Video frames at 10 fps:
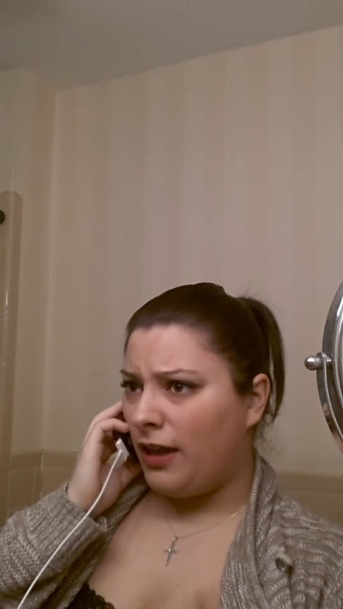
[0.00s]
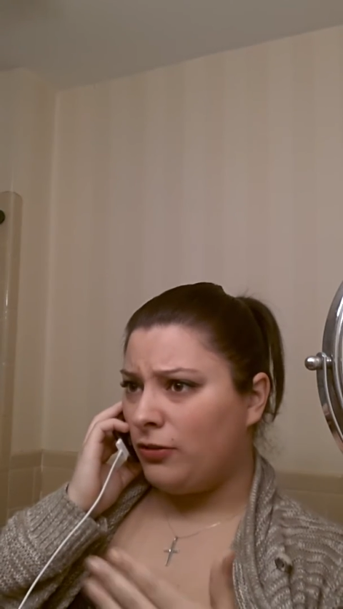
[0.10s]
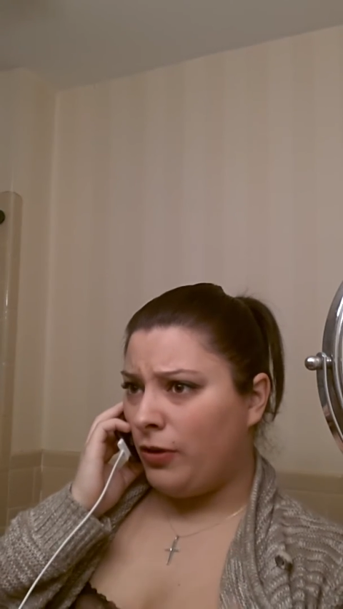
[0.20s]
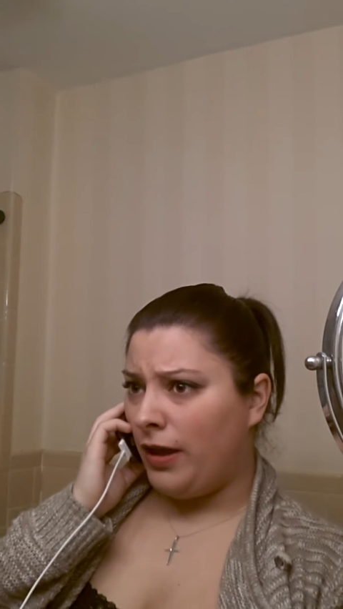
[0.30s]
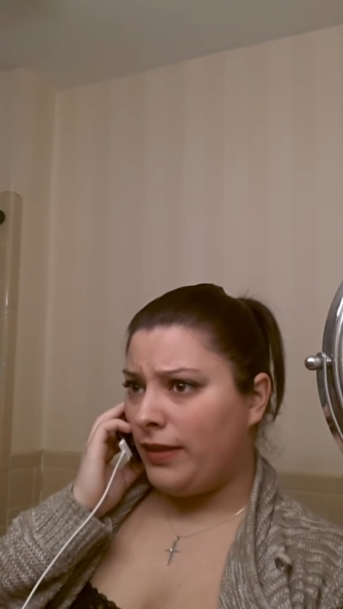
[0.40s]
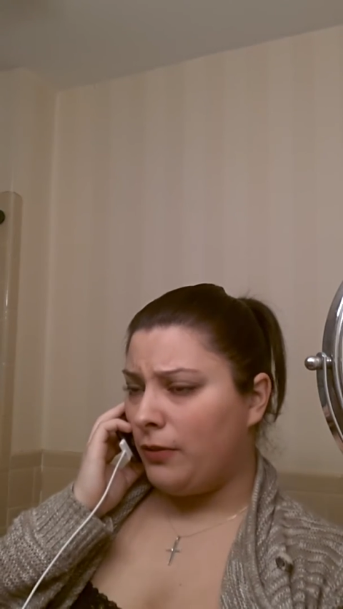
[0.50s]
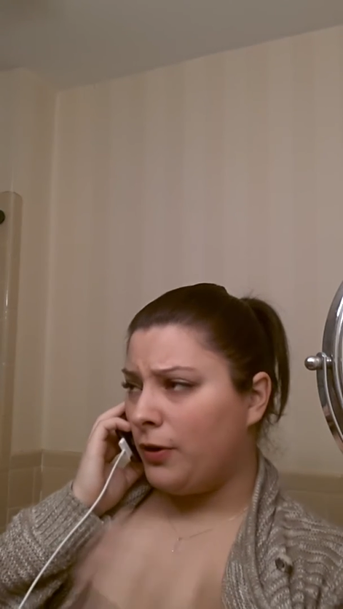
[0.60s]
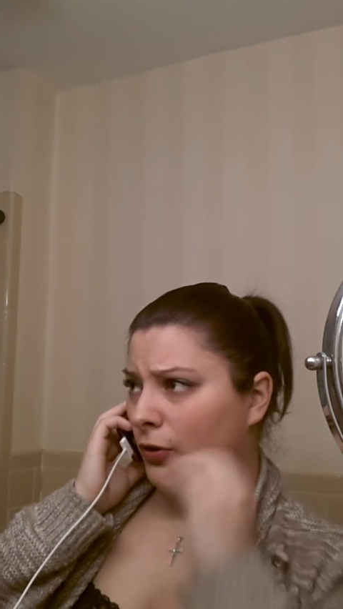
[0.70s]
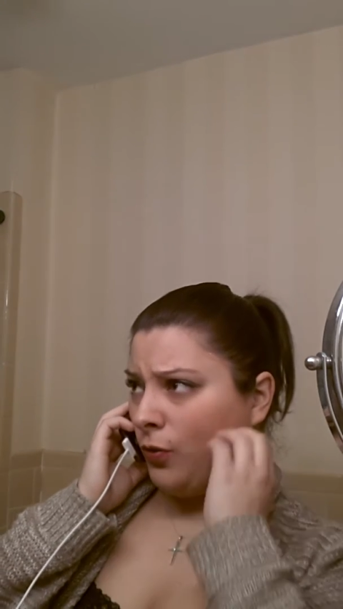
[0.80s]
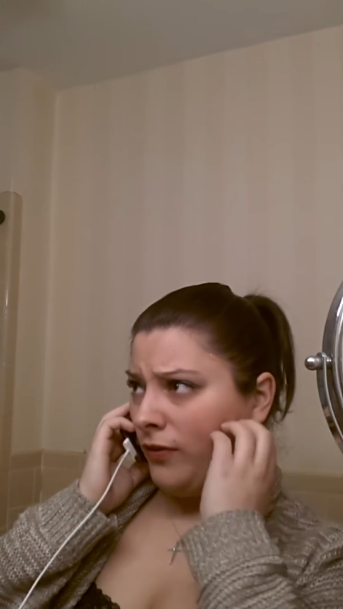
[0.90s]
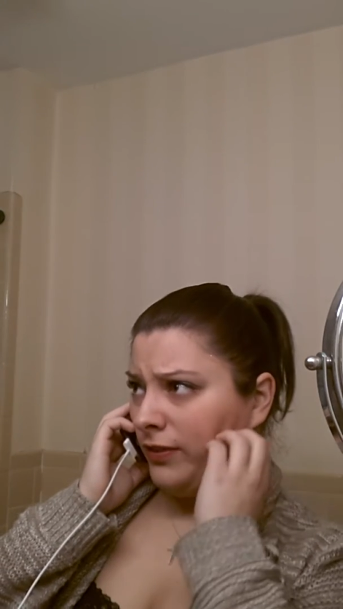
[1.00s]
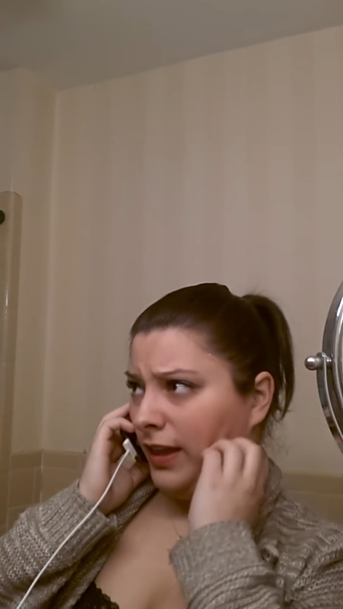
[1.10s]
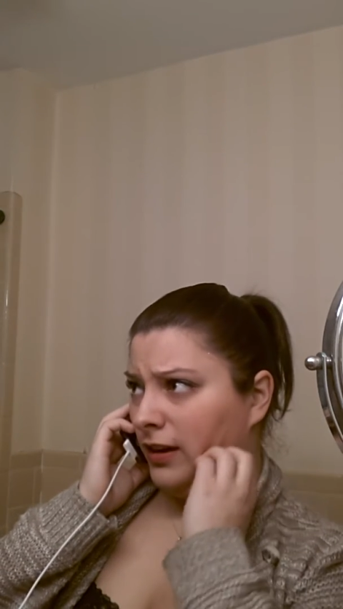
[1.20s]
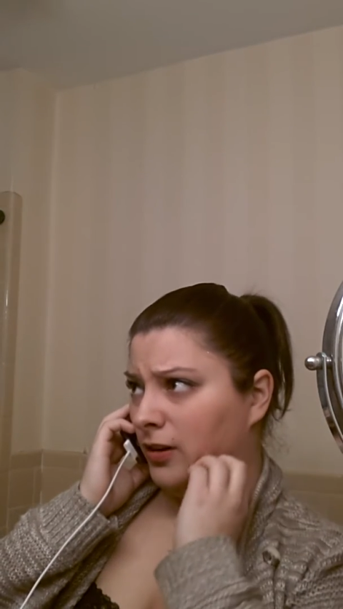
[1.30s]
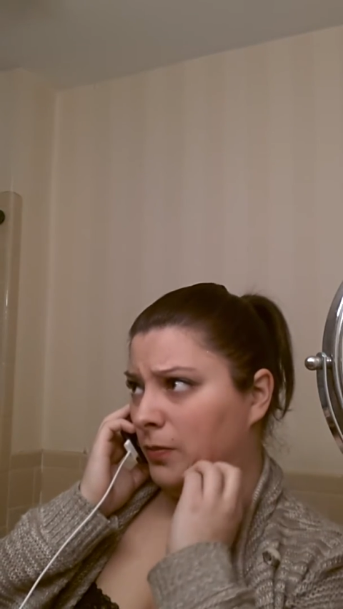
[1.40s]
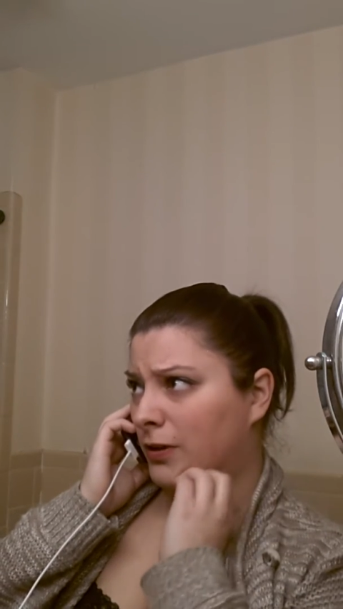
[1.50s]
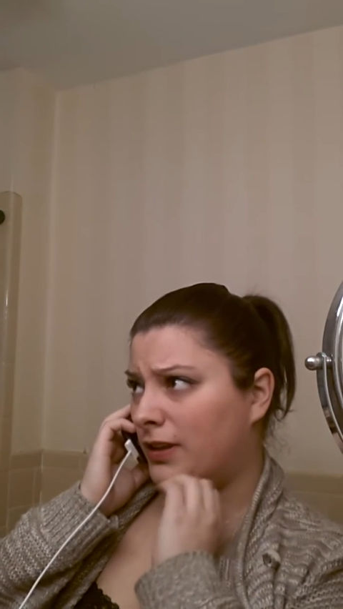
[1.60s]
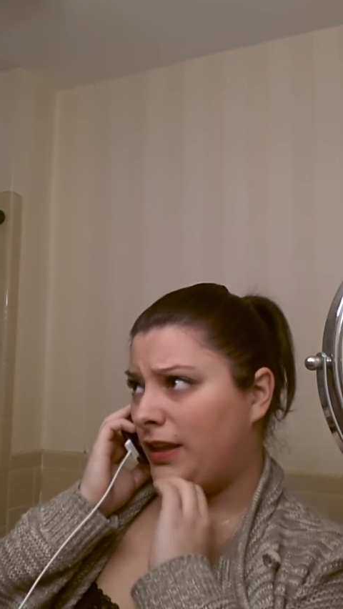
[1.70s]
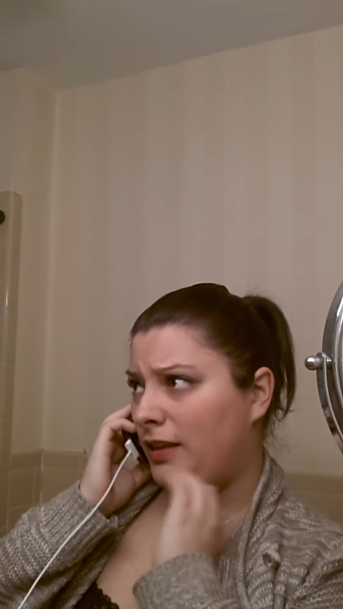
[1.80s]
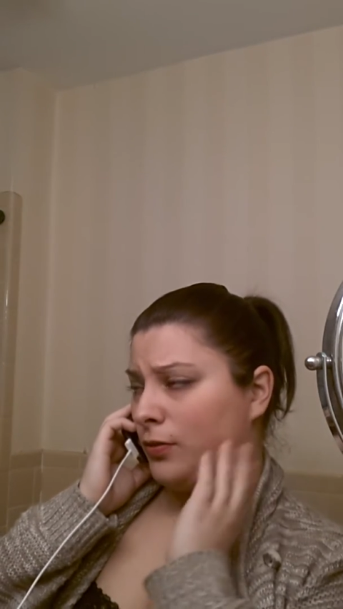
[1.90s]
I don't know how that works, whoever the head of the
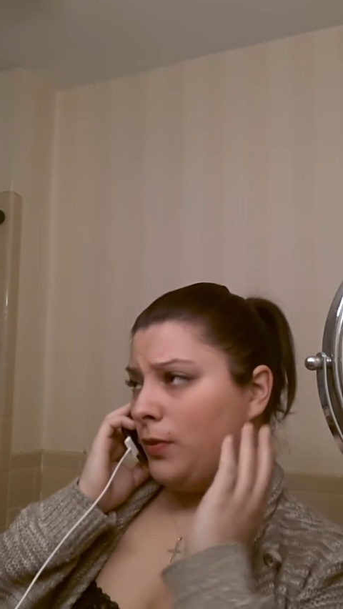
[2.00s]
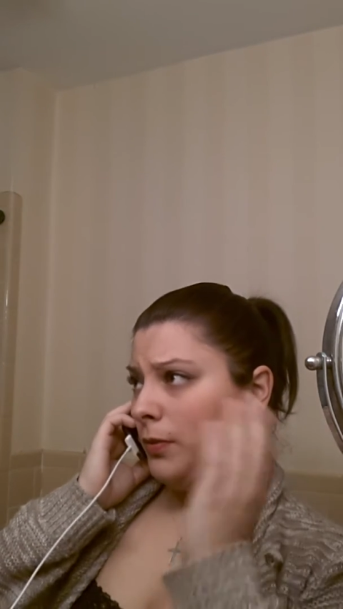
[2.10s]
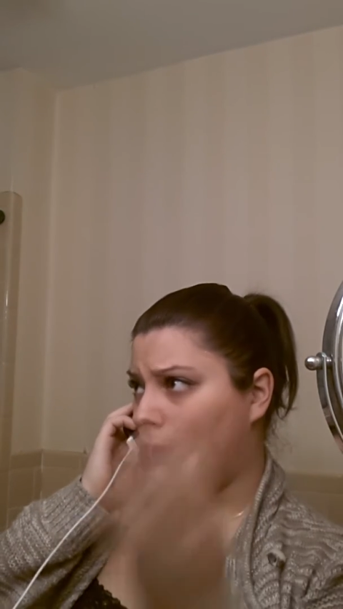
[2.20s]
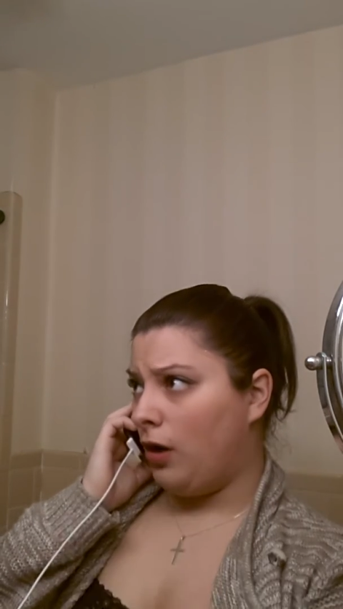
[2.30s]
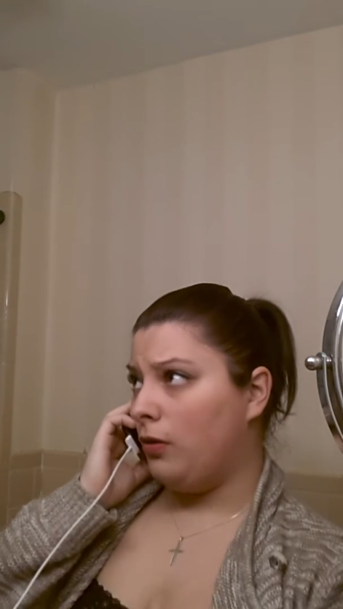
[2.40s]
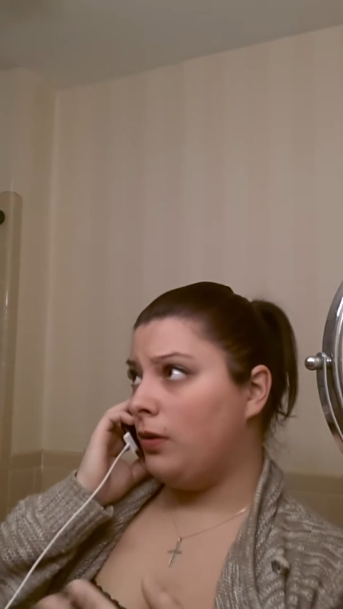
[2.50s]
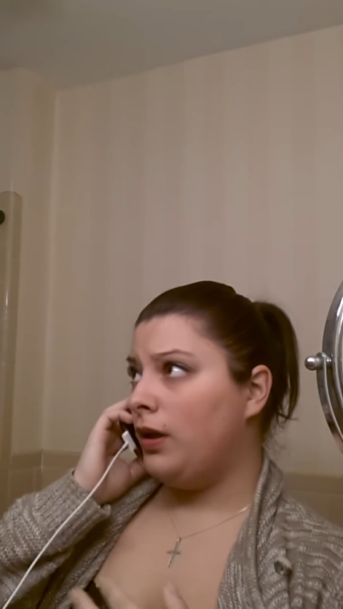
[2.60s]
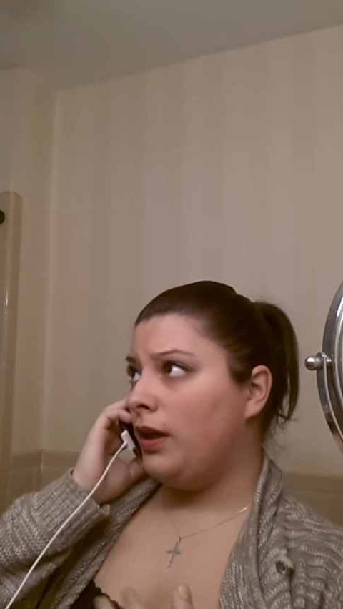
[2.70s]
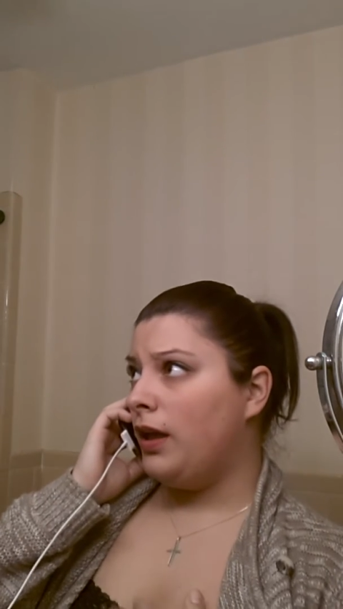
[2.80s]
building is, we would go